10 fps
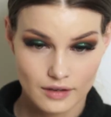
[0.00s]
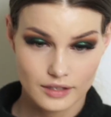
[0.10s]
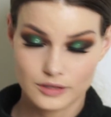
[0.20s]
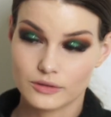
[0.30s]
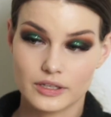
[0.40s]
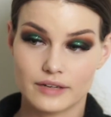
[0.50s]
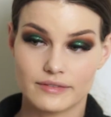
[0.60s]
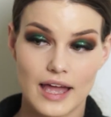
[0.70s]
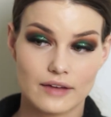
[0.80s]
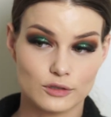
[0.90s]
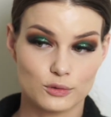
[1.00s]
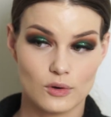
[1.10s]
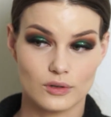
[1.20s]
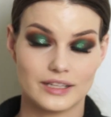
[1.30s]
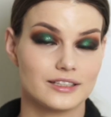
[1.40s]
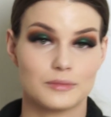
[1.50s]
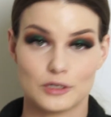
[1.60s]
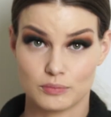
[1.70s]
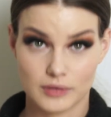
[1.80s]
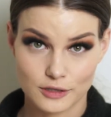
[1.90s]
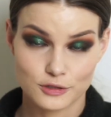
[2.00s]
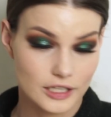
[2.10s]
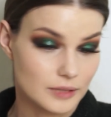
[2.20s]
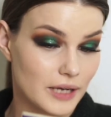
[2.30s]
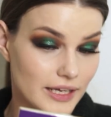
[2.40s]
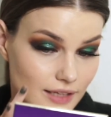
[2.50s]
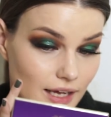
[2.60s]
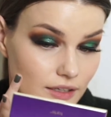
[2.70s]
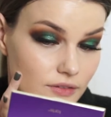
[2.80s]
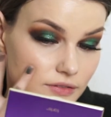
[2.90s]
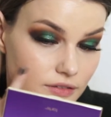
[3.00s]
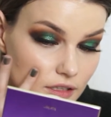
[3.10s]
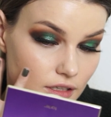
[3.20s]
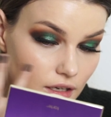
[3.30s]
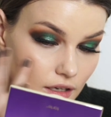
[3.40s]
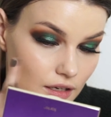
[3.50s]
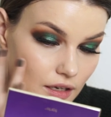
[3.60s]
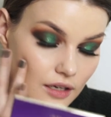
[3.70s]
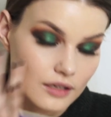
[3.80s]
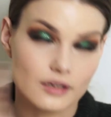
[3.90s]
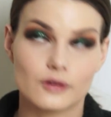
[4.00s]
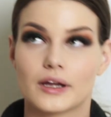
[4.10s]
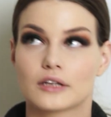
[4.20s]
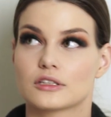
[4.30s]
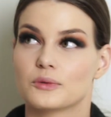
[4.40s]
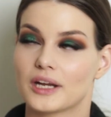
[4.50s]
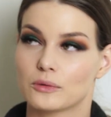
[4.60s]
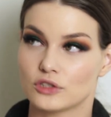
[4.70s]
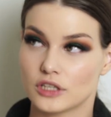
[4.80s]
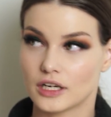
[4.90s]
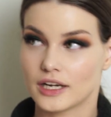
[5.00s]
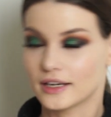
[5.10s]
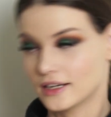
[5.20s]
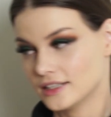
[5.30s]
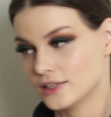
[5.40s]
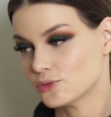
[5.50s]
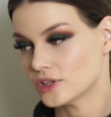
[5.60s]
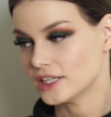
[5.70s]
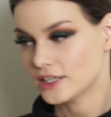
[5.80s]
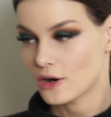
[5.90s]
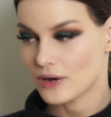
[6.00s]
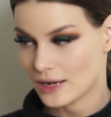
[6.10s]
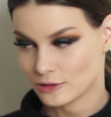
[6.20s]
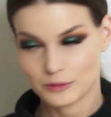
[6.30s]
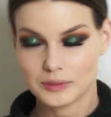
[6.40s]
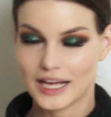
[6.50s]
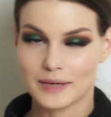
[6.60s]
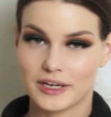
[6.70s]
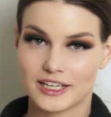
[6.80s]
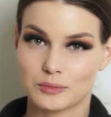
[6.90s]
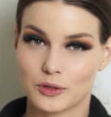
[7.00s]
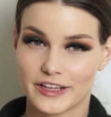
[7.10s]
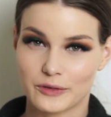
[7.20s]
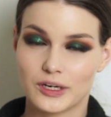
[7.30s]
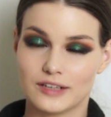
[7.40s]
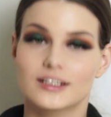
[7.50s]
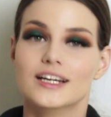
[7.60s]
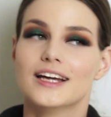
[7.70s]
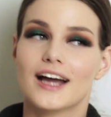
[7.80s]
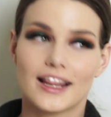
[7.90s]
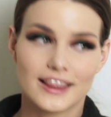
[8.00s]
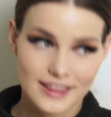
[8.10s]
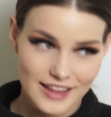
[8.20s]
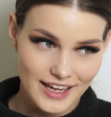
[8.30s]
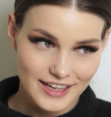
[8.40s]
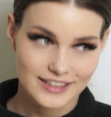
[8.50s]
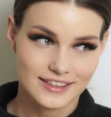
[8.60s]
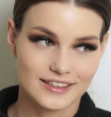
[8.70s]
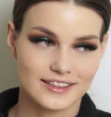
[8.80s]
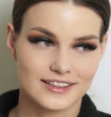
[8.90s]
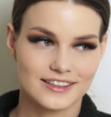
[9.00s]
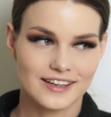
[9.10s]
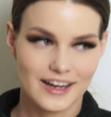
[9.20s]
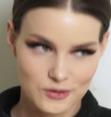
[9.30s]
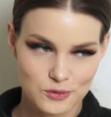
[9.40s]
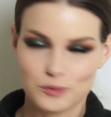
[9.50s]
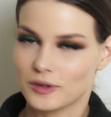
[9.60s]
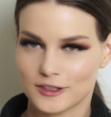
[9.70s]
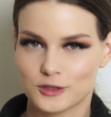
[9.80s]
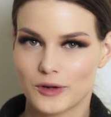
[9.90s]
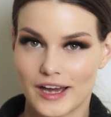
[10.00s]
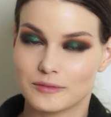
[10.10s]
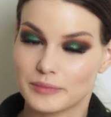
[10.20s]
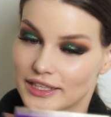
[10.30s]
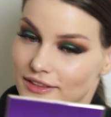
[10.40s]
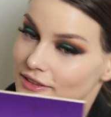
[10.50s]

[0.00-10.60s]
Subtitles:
I don't think I've ever worn this much blush in my life. No, actually, when I was younger and I didn't really know how to apply makeup all that well, then I wore blush quite a bit,